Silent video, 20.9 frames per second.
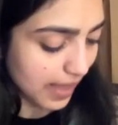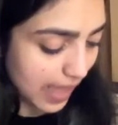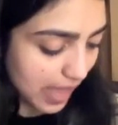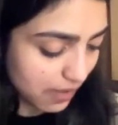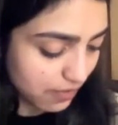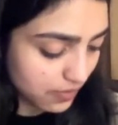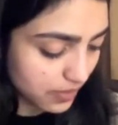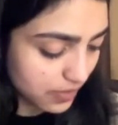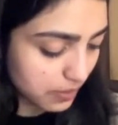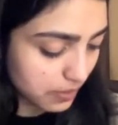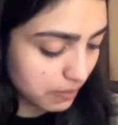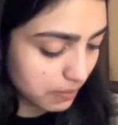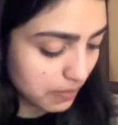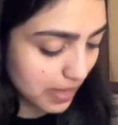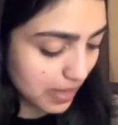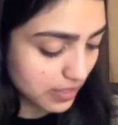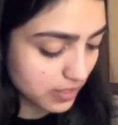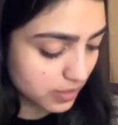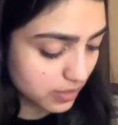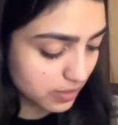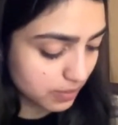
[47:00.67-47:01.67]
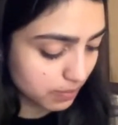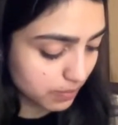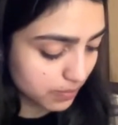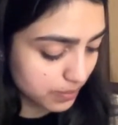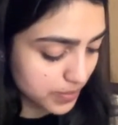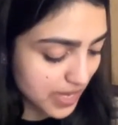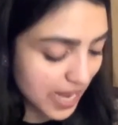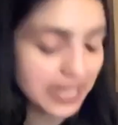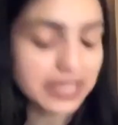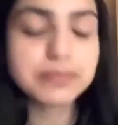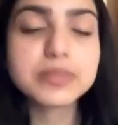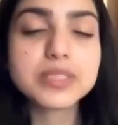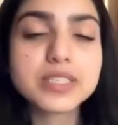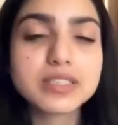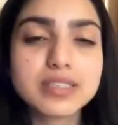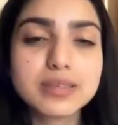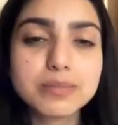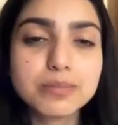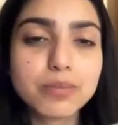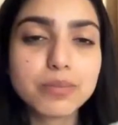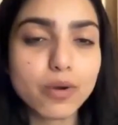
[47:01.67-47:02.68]
Everyman's
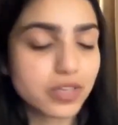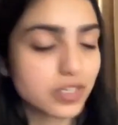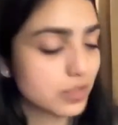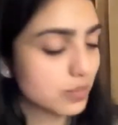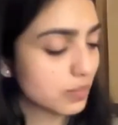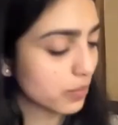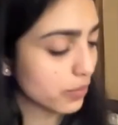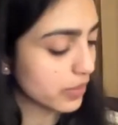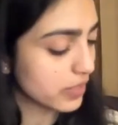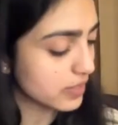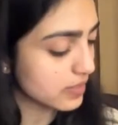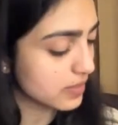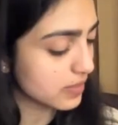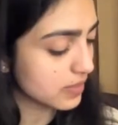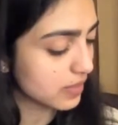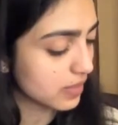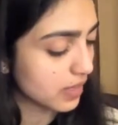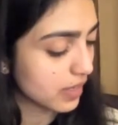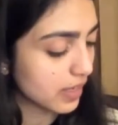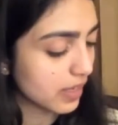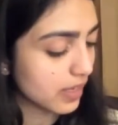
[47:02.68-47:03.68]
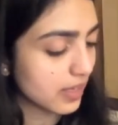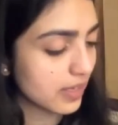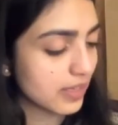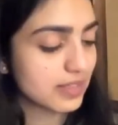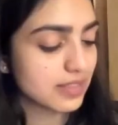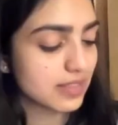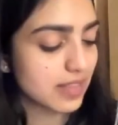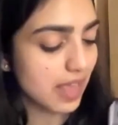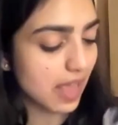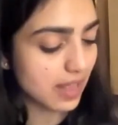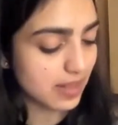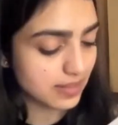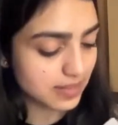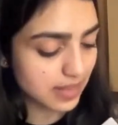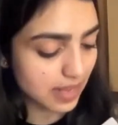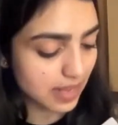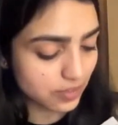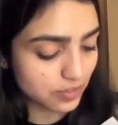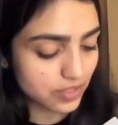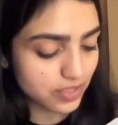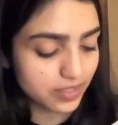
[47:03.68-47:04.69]
Library Pocket Poets. It's
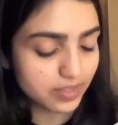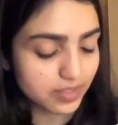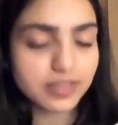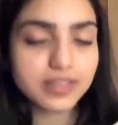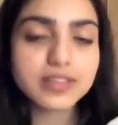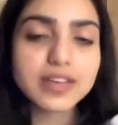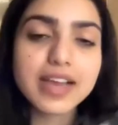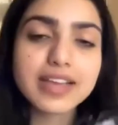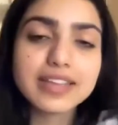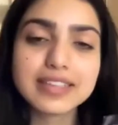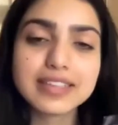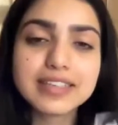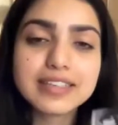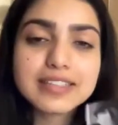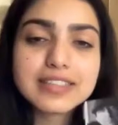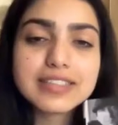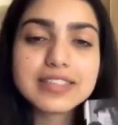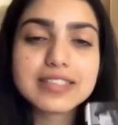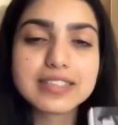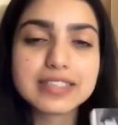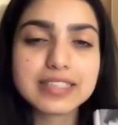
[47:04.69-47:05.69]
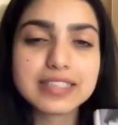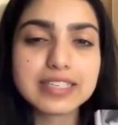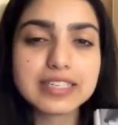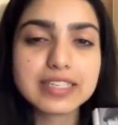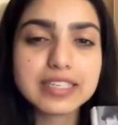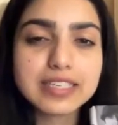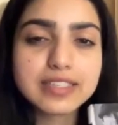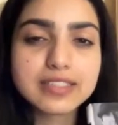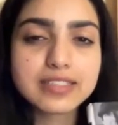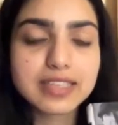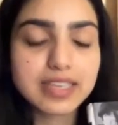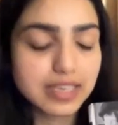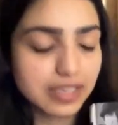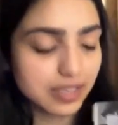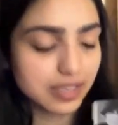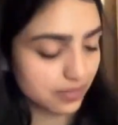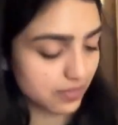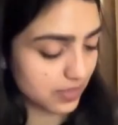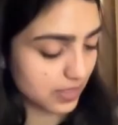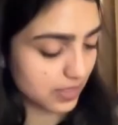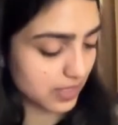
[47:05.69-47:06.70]
actually I think it's a series,
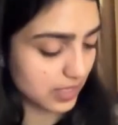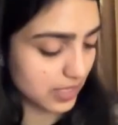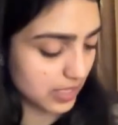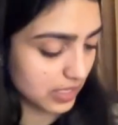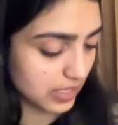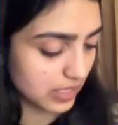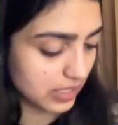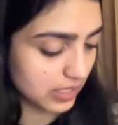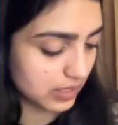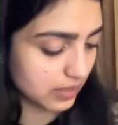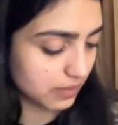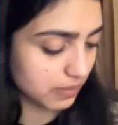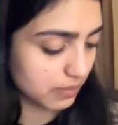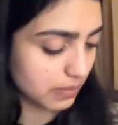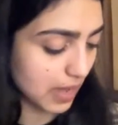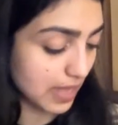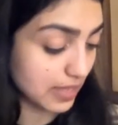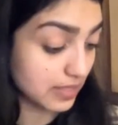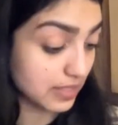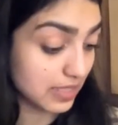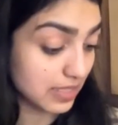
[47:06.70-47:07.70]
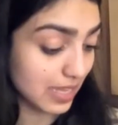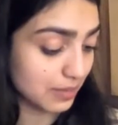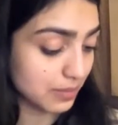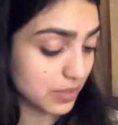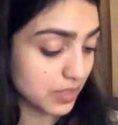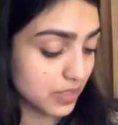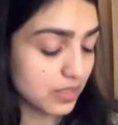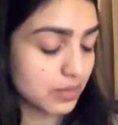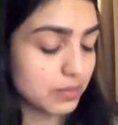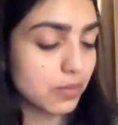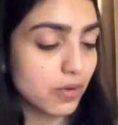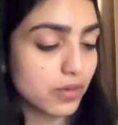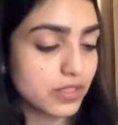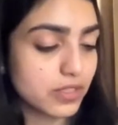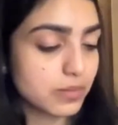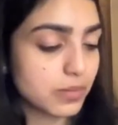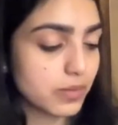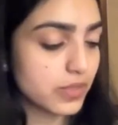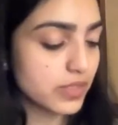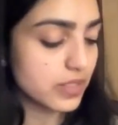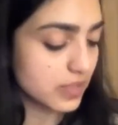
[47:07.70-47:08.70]
Every Man's Library
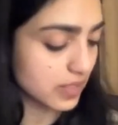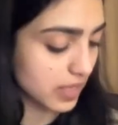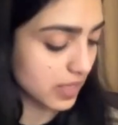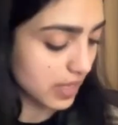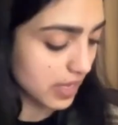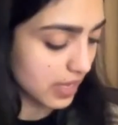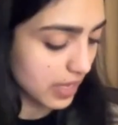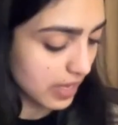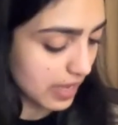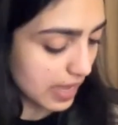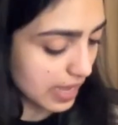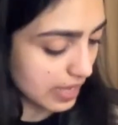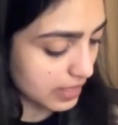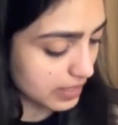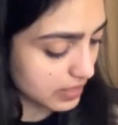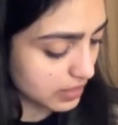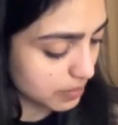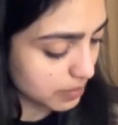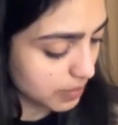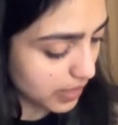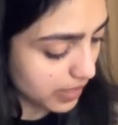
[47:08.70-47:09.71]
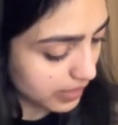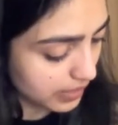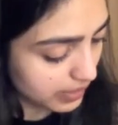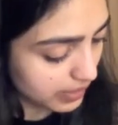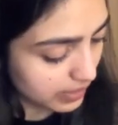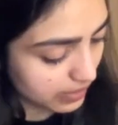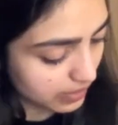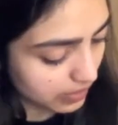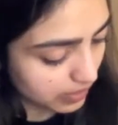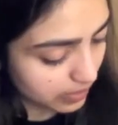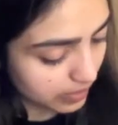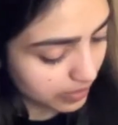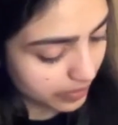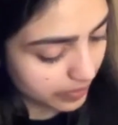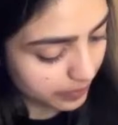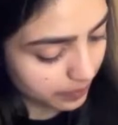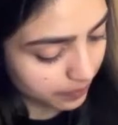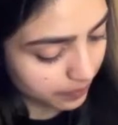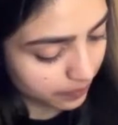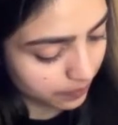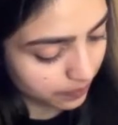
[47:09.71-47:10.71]
Pocket Poets, and it's by
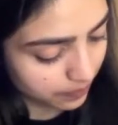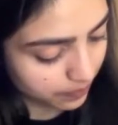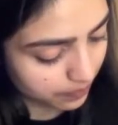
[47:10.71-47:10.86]
I'm